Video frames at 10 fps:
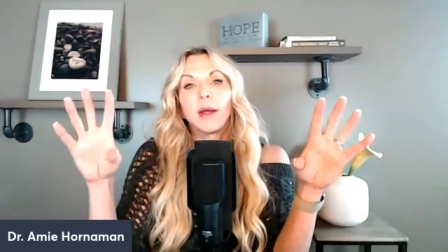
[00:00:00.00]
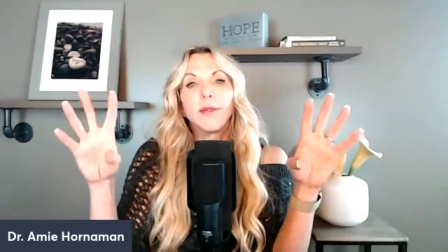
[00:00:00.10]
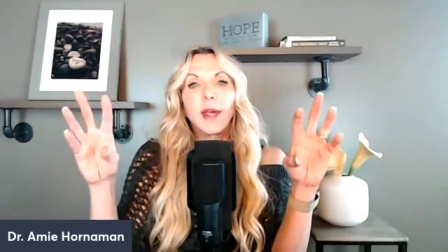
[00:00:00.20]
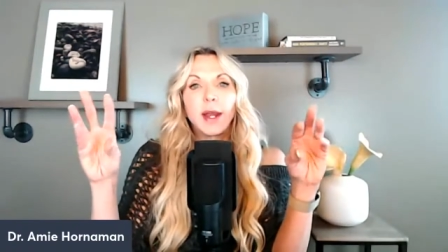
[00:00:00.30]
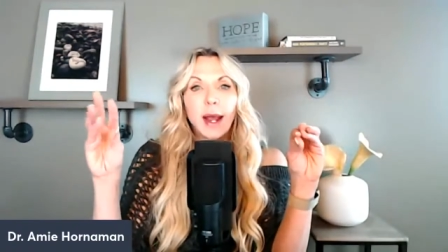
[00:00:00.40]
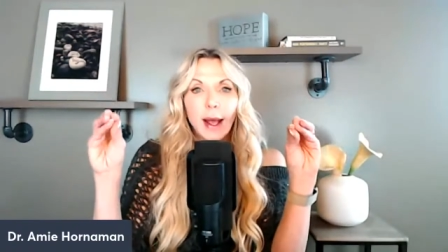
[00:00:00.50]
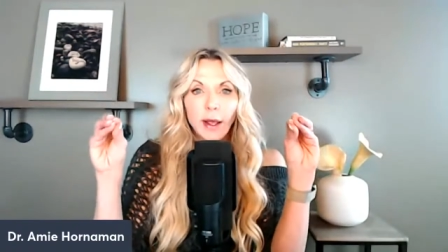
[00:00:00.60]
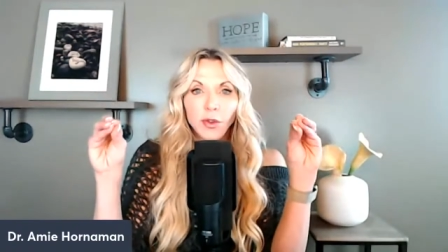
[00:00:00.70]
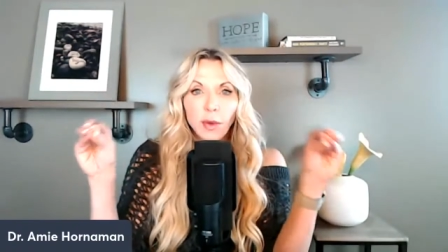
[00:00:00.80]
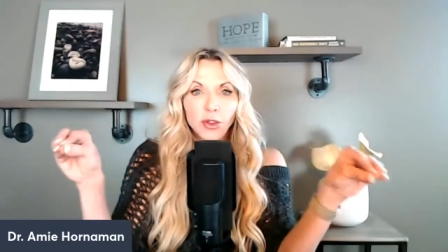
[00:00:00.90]
And then
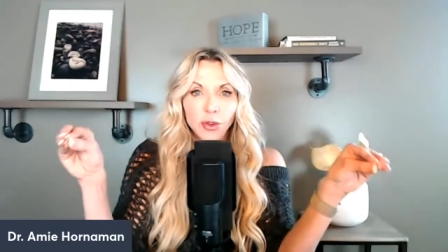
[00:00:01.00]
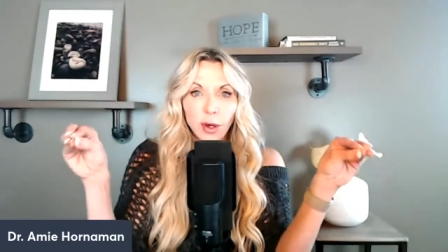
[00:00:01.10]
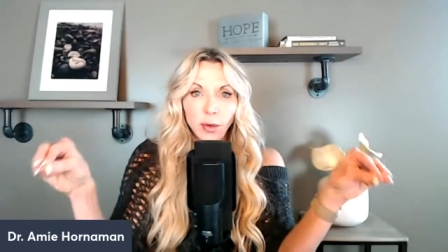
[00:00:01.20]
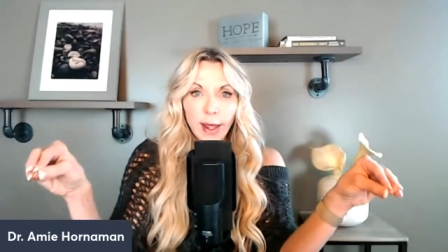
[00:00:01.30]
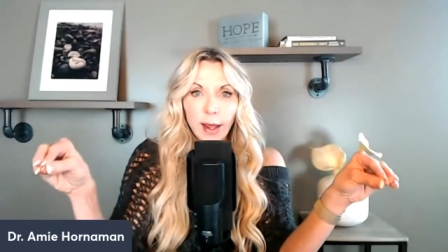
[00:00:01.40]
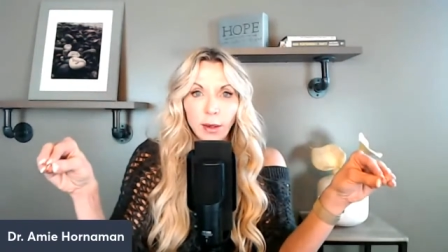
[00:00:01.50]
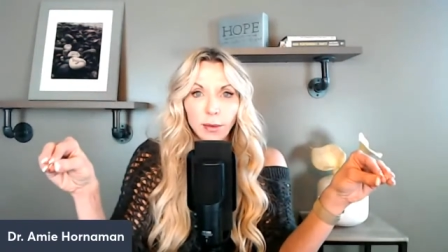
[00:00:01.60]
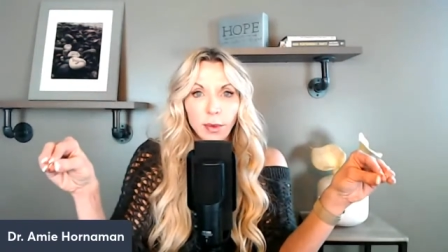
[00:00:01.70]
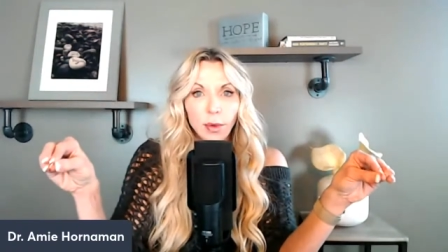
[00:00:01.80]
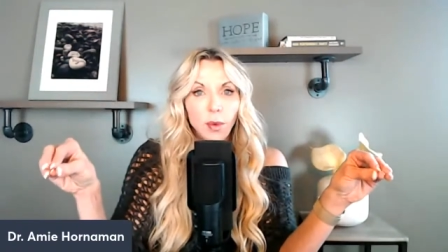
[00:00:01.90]
as we trickle
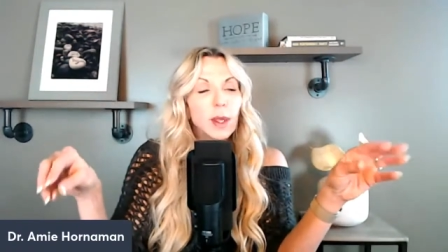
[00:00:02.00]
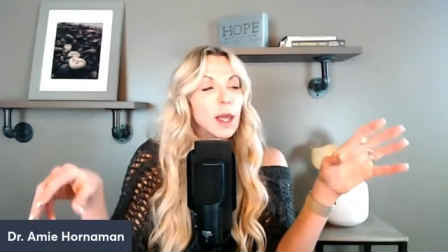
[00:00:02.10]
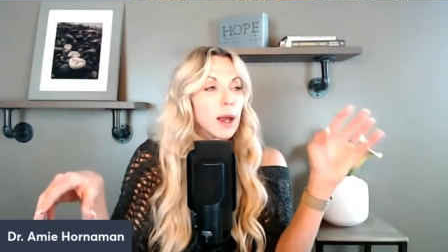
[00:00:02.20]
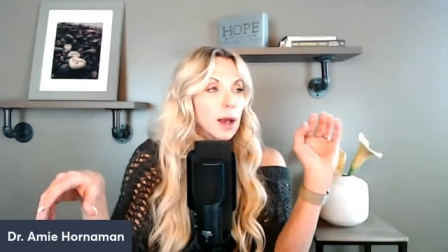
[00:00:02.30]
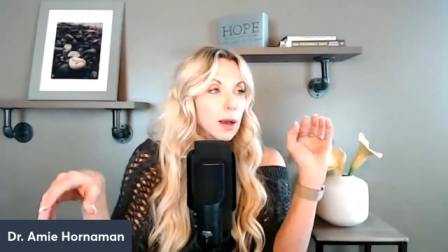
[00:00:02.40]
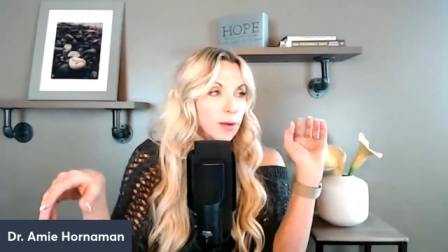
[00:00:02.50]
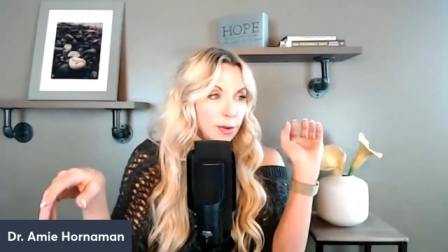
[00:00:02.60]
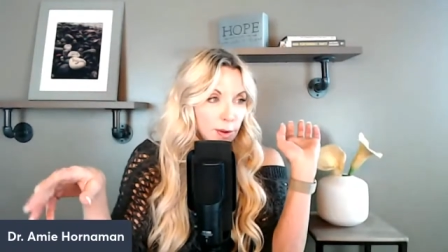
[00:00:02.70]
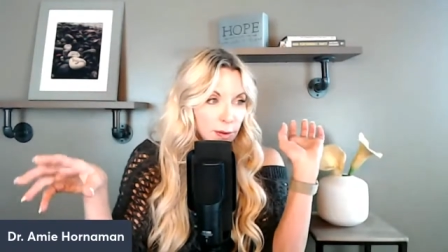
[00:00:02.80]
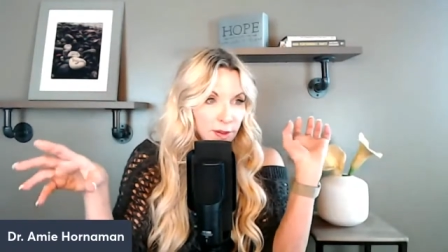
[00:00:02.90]
down, we
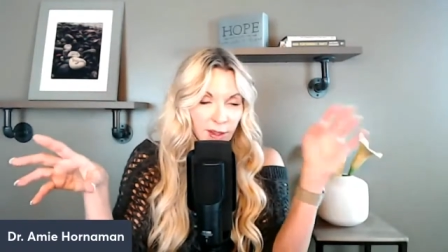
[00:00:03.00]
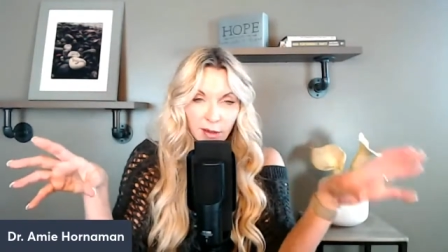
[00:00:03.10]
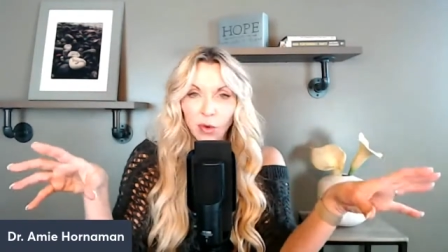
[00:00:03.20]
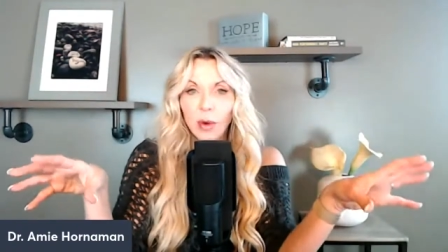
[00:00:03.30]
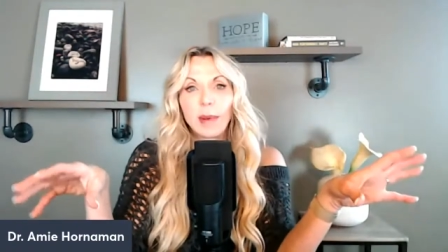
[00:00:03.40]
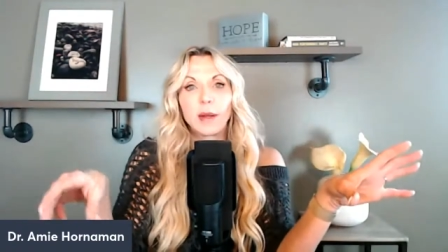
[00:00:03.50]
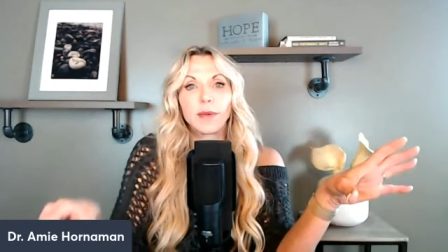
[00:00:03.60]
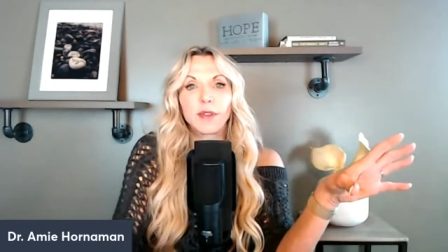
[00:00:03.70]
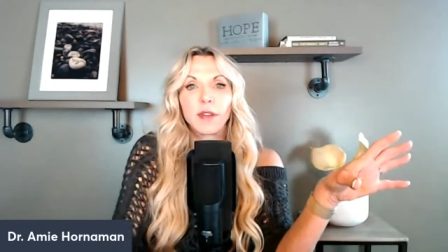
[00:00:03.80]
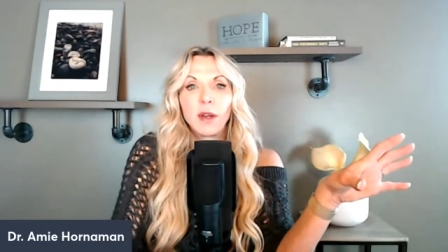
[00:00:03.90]
have the sex
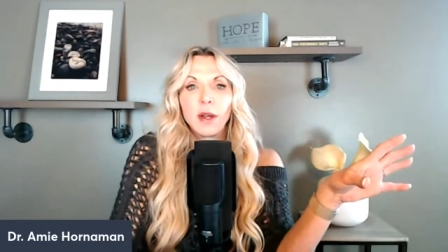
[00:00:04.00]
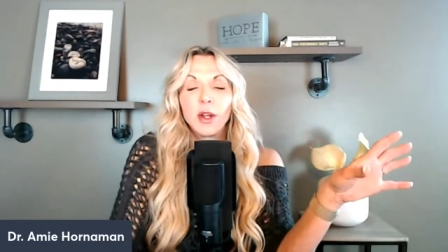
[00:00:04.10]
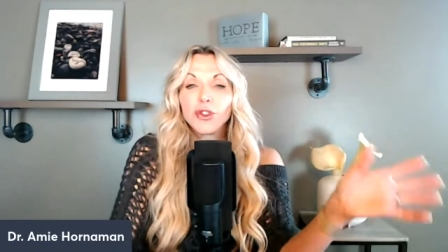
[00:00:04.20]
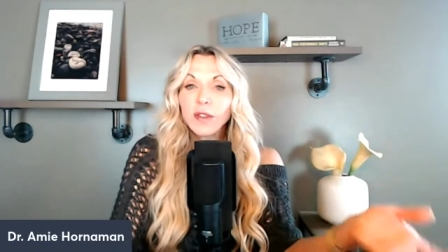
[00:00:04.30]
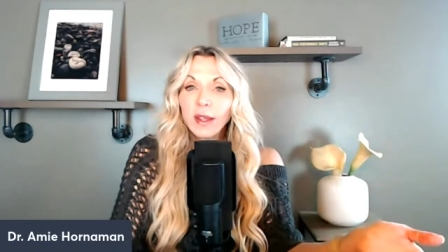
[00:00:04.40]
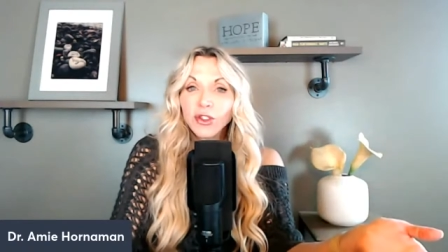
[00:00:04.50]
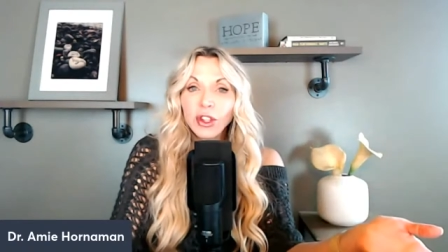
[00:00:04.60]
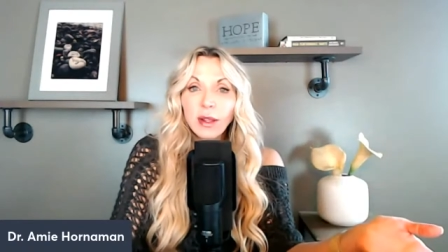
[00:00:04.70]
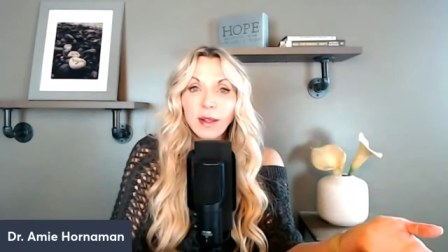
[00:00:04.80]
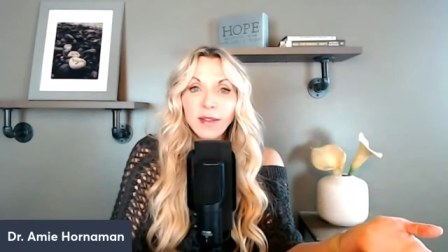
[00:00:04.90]
hormones. Just like
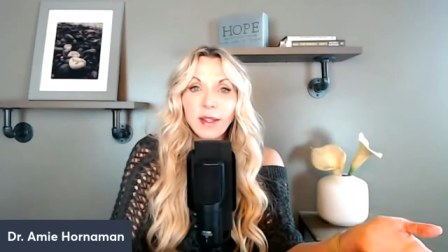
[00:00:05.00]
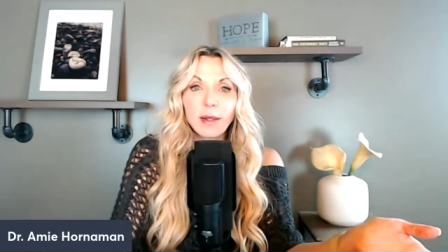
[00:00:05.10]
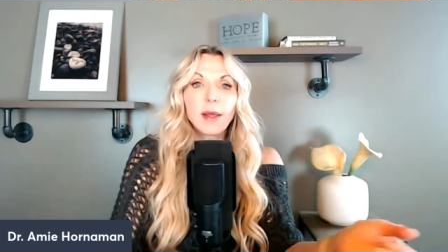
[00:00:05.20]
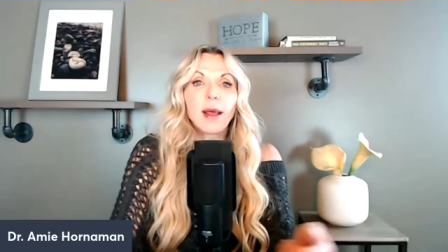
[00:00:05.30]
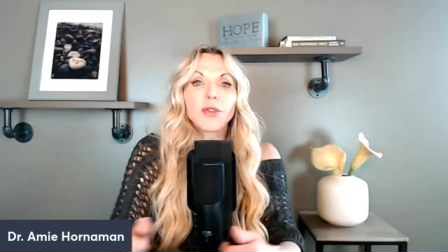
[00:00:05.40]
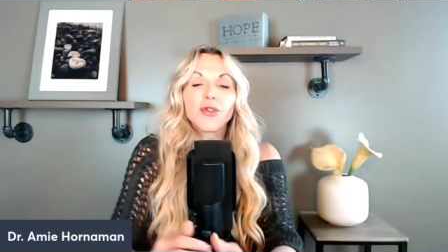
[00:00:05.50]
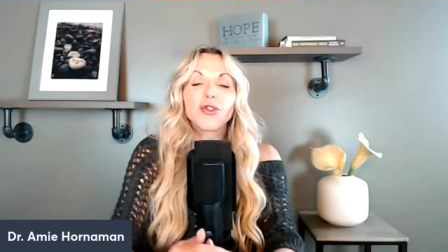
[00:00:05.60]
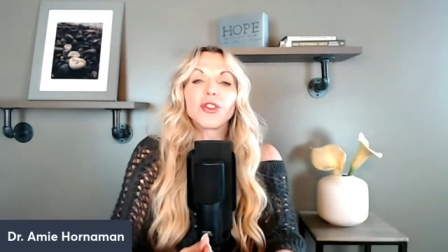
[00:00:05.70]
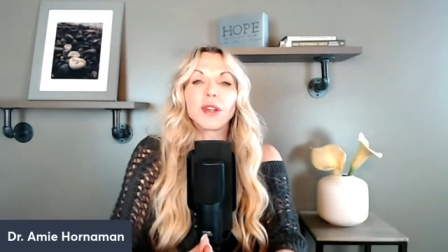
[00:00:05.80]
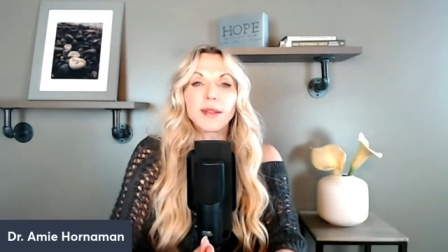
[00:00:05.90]
she listed, the
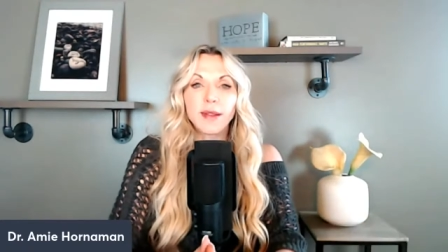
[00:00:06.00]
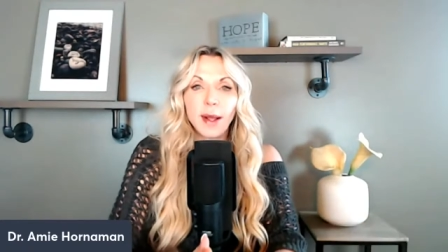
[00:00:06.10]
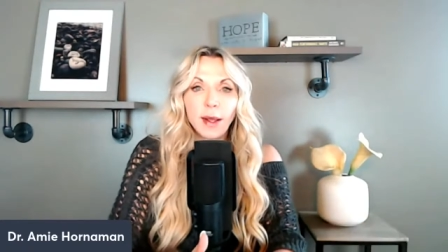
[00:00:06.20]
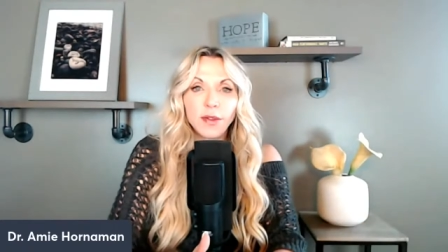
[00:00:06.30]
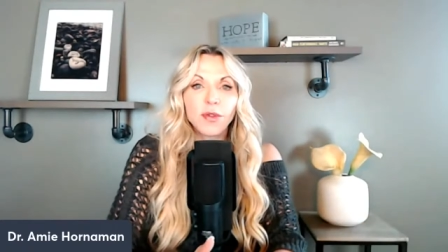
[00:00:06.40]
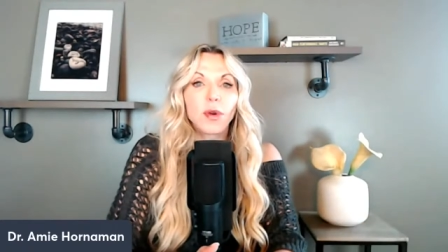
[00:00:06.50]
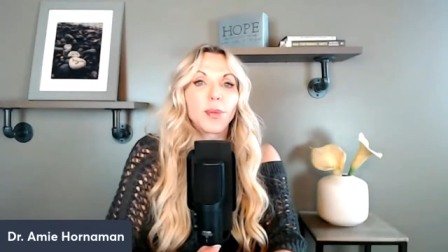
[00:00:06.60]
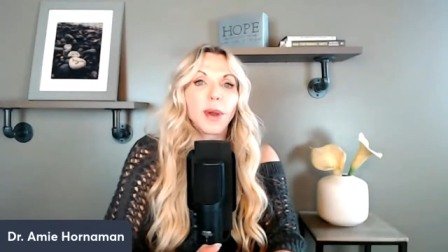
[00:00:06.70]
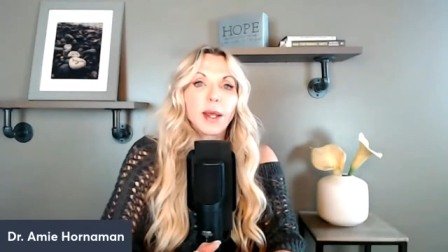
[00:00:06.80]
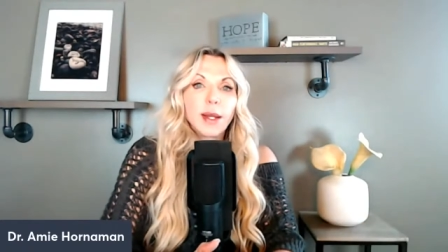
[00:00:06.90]
estrogen,
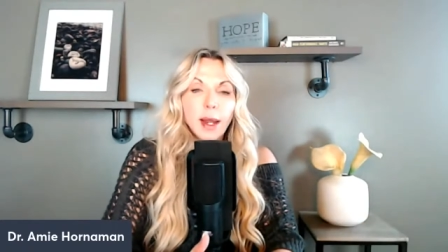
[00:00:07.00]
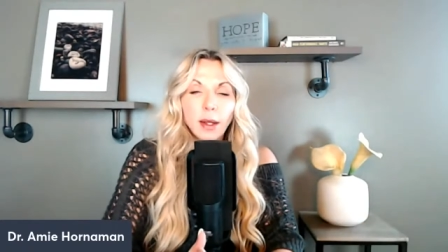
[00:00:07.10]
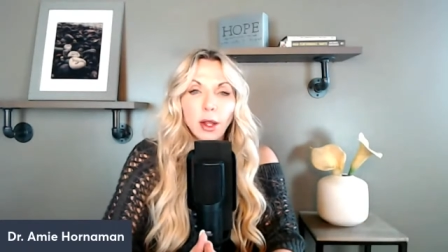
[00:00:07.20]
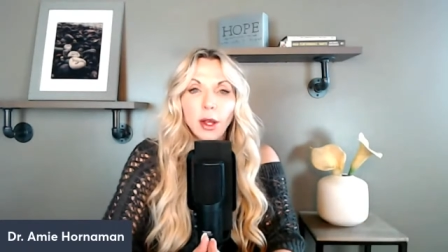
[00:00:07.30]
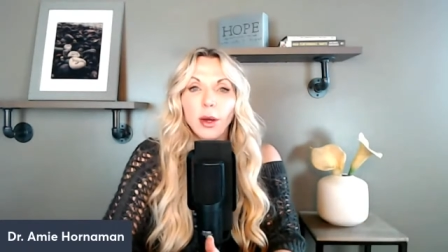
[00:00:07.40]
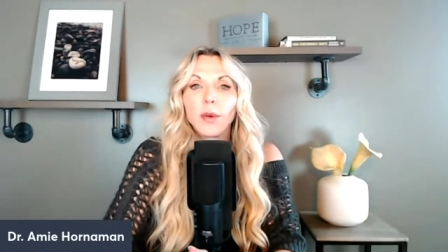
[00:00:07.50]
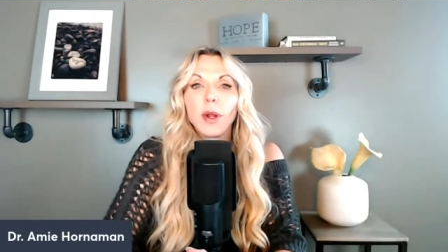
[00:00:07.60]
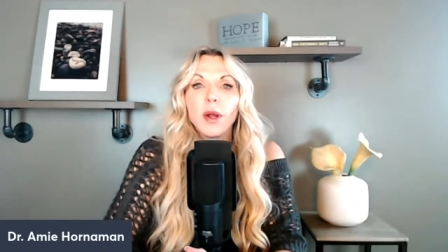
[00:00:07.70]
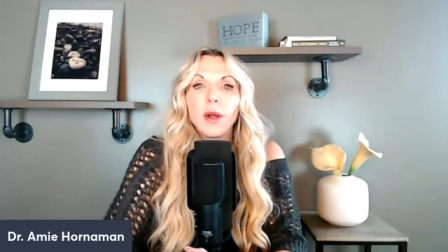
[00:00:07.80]
testosterone, pregnenolone.